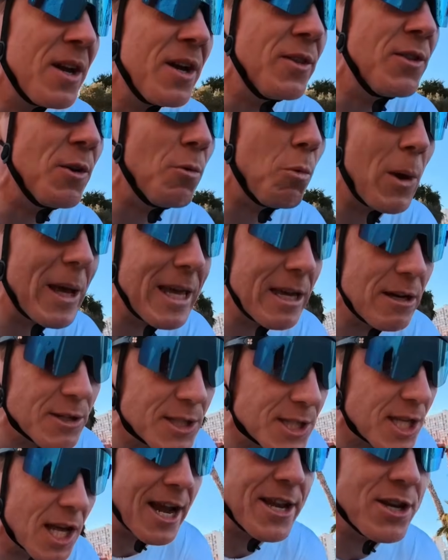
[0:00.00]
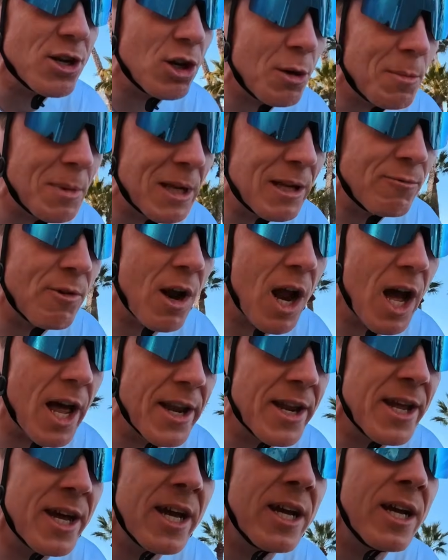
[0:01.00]
The wheels that I normally
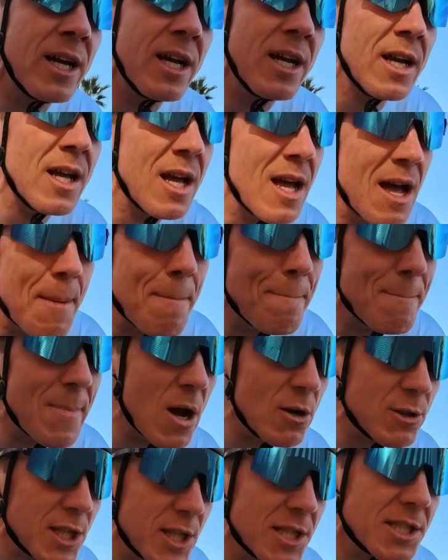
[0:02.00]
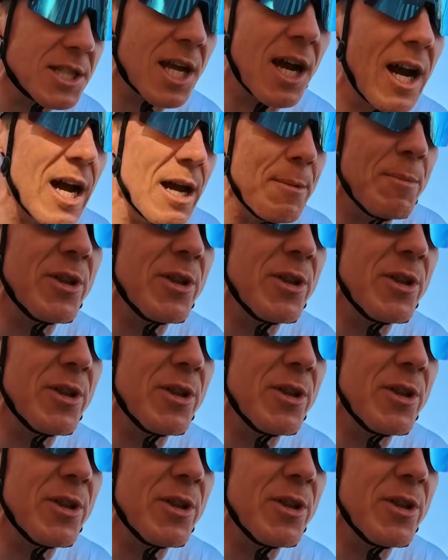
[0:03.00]
run most of the time